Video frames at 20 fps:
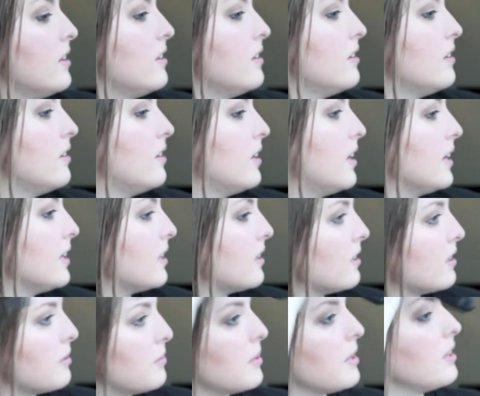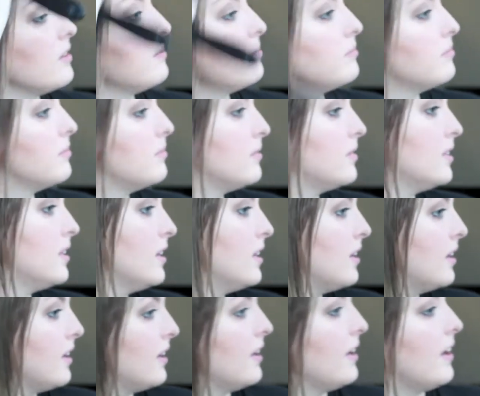then light down to the bottom?
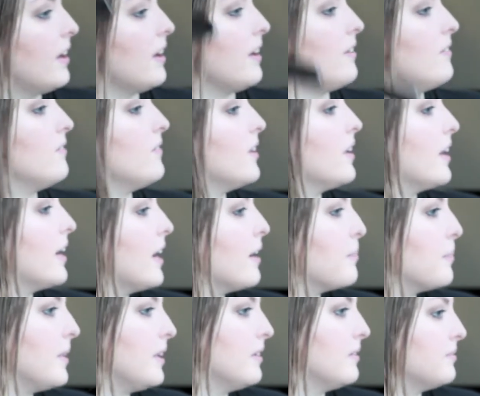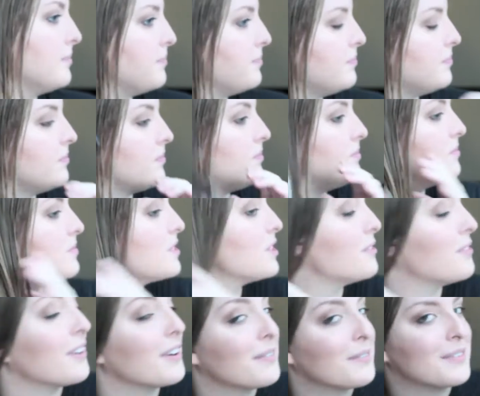I am very happy. So
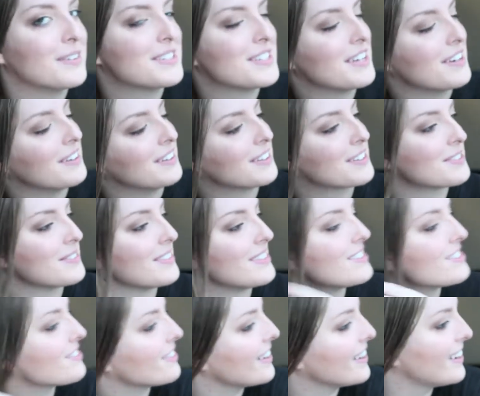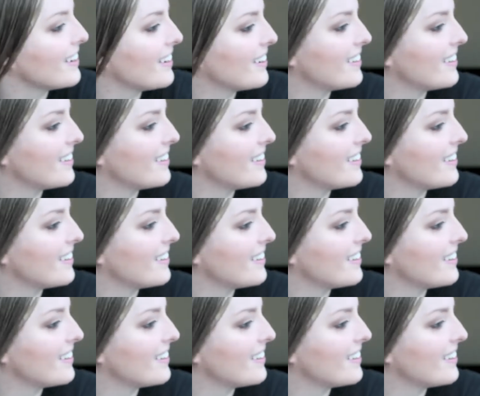far. We'll see how it looks when it's dry.